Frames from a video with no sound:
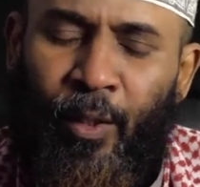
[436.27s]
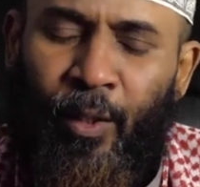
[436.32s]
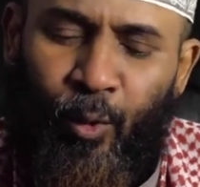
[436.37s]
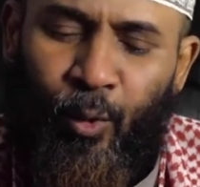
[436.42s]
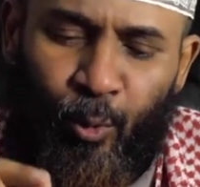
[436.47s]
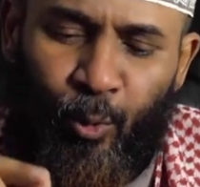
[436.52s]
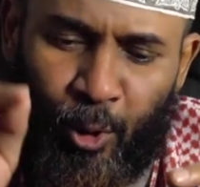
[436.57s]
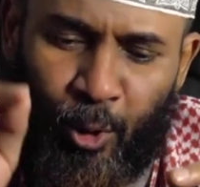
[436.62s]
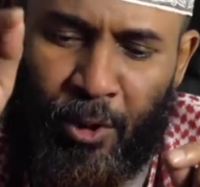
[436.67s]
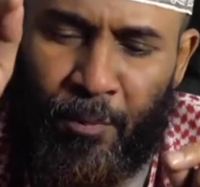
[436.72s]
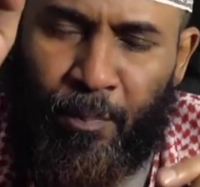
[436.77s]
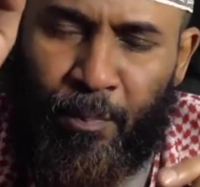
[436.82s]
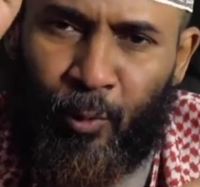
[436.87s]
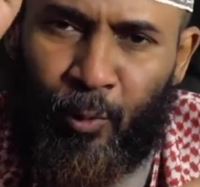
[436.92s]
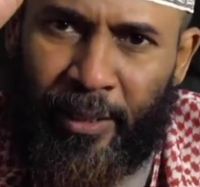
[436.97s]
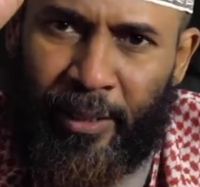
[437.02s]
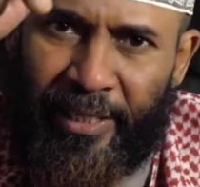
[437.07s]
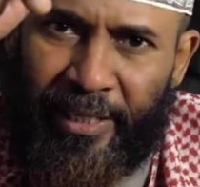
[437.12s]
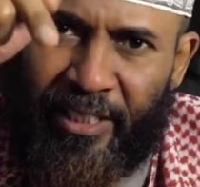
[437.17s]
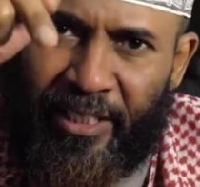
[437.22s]
You just
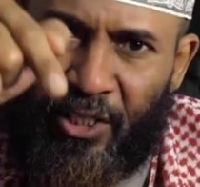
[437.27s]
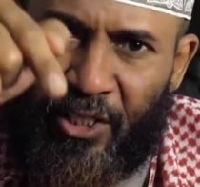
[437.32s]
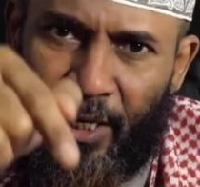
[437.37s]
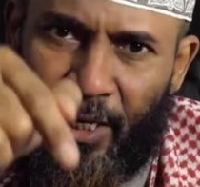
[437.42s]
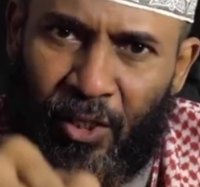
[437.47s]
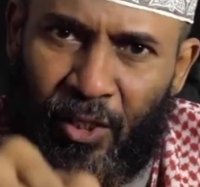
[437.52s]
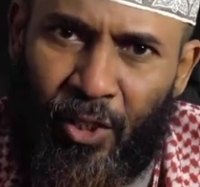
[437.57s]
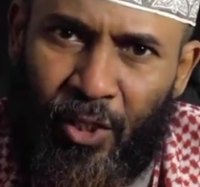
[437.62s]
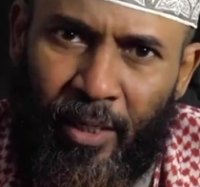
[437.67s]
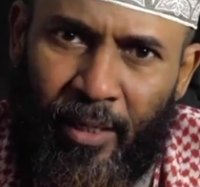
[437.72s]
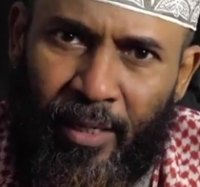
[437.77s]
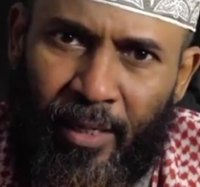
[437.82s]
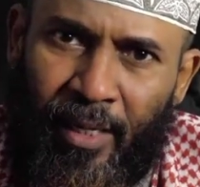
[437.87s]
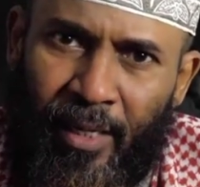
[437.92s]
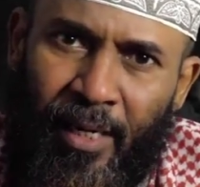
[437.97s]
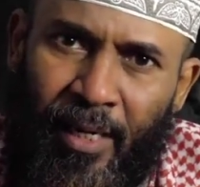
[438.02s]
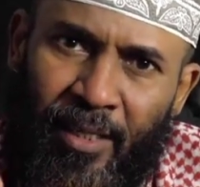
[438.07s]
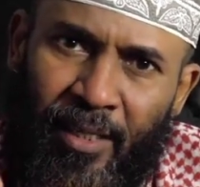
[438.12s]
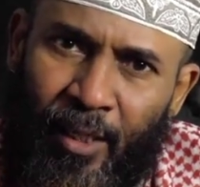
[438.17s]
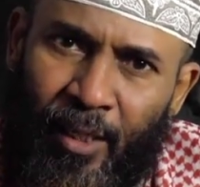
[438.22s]
put the intention
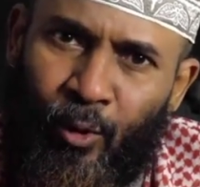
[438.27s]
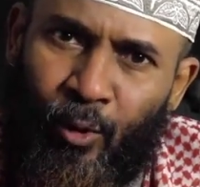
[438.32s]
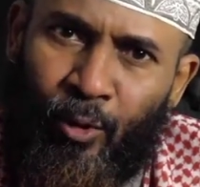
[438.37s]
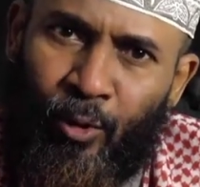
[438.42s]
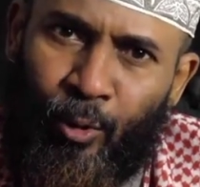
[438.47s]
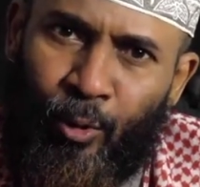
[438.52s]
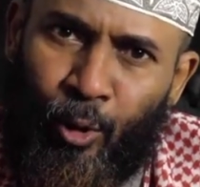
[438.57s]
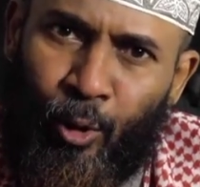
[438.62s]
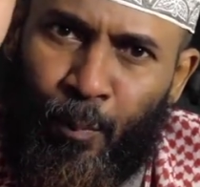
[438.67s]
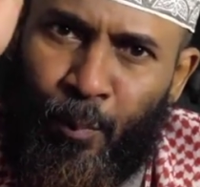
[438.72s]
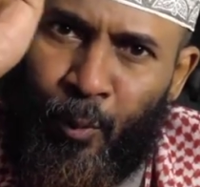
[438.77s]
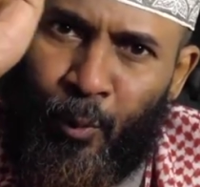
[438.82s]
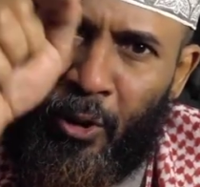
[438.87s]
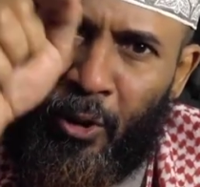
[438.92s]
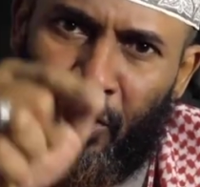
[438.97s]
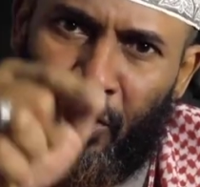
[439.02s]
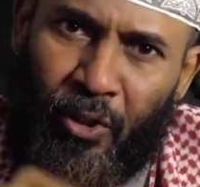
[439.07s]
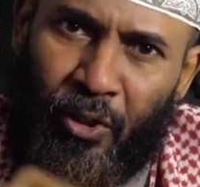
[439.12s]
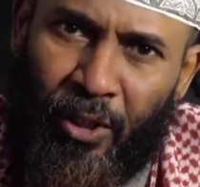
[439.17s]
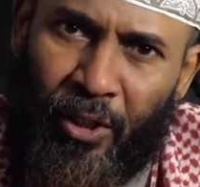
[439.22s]
there and tell your daughter to put
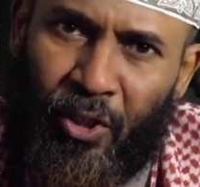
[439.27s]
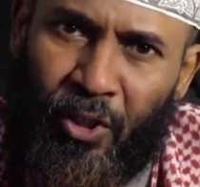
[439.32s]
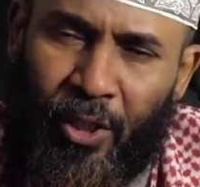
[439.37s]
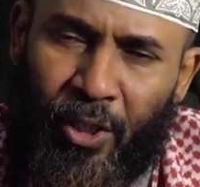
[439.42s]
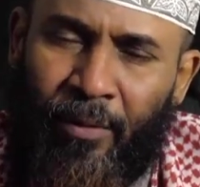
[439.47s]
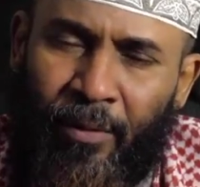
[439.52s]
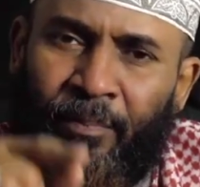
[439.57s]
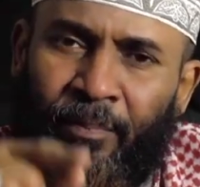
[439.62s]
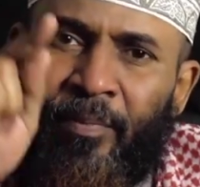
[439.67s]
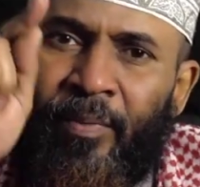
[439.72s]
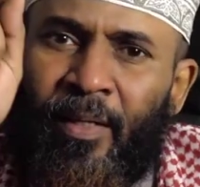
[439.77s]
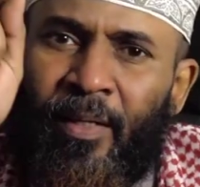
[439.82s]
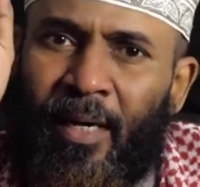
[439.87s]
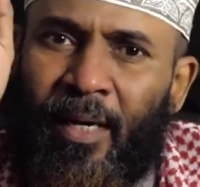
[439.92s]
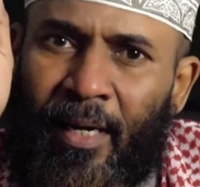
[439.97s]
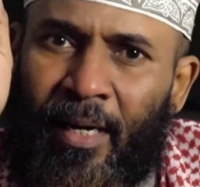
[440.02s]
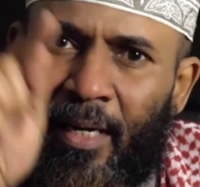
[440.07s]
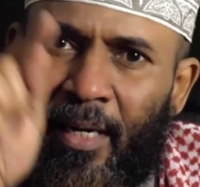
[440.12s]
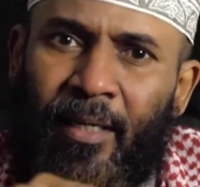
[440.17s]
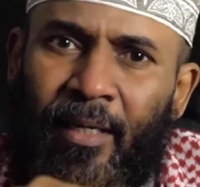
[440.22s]
intention
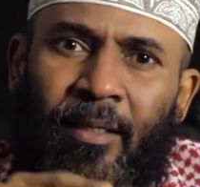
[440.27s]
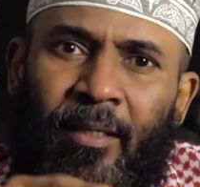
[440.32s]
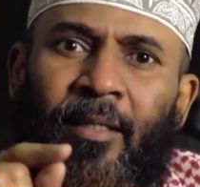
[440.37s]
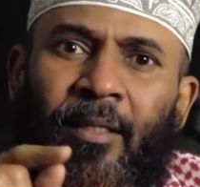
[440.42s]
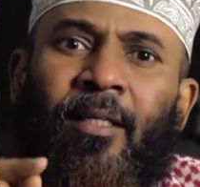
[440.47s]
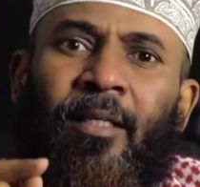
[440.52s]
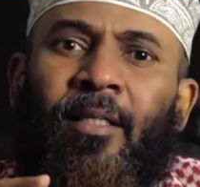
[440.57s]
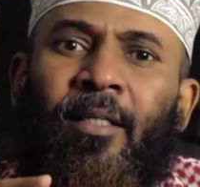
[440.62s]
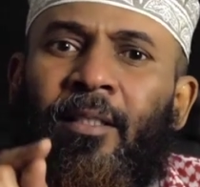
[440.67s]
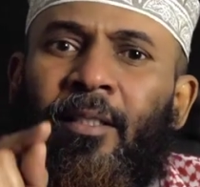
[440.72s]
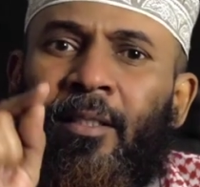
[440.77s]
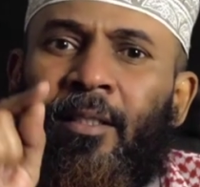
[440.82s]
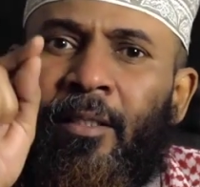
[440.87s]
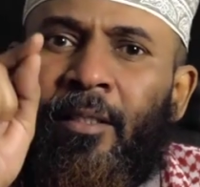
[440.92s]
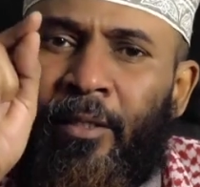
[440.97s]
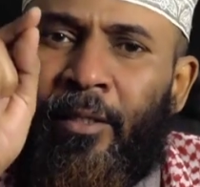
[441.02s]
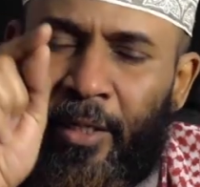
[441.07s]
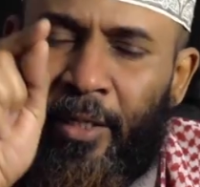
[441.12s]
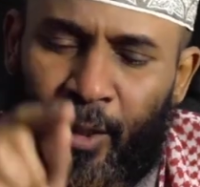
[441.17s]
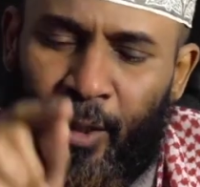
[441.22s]
and
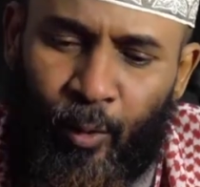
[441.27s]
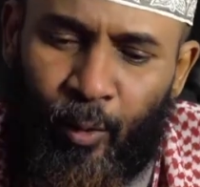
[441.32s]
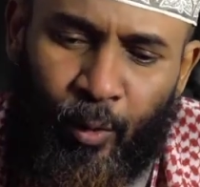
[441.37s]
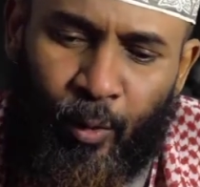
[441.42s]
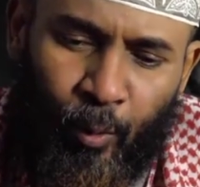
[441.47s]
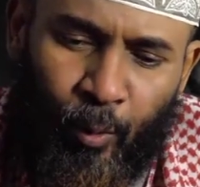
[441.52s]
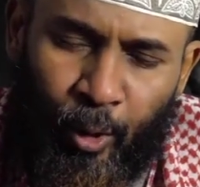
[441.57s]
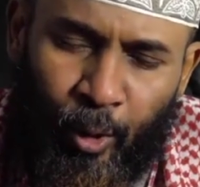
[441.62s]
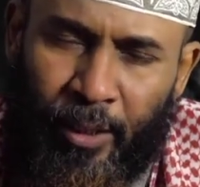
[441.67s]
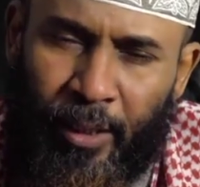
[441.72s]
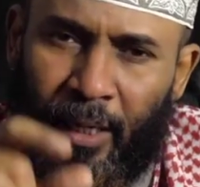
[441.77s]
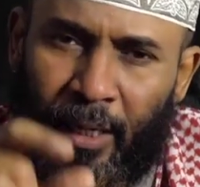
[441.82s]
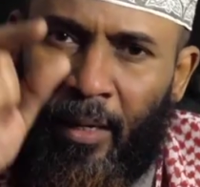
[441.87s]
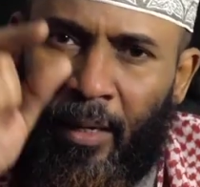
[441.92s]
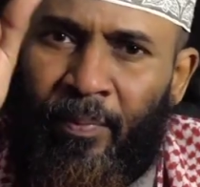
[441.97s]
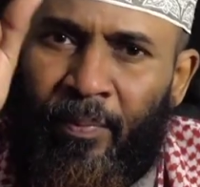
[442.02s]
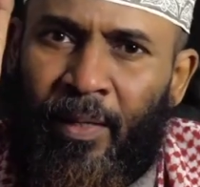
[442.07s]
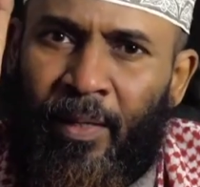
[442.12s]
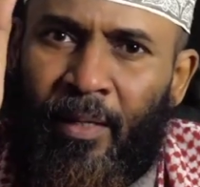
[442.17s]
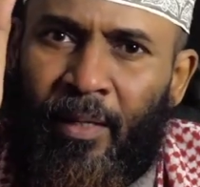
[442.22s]
read on the
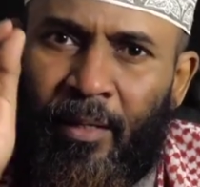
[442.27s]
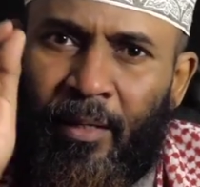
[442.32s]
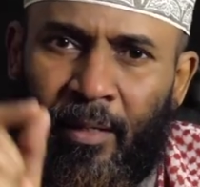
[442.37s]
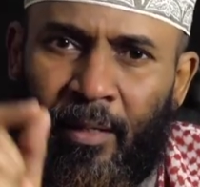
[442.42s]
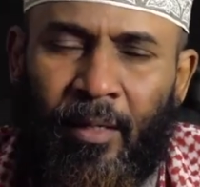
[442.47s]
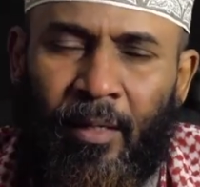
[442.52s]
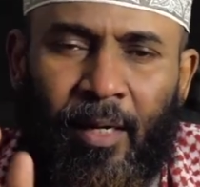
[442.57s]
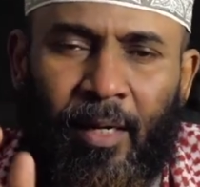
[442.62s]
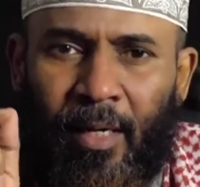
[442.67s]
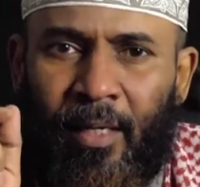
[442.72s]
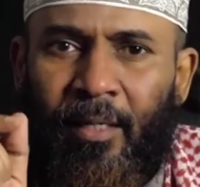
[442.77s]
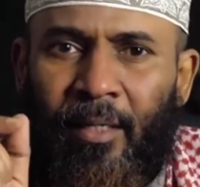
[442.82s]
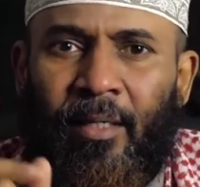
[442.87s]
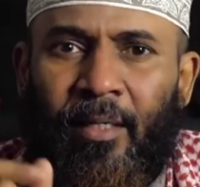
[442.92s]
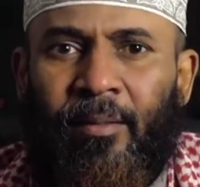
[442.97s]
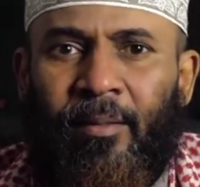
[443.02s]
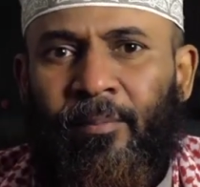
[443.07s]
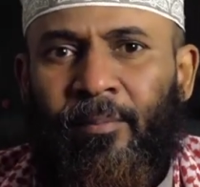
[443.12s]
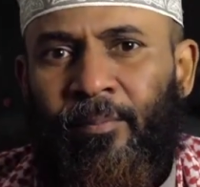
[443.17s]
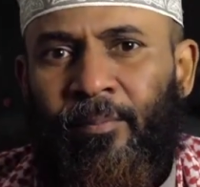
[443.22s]
water and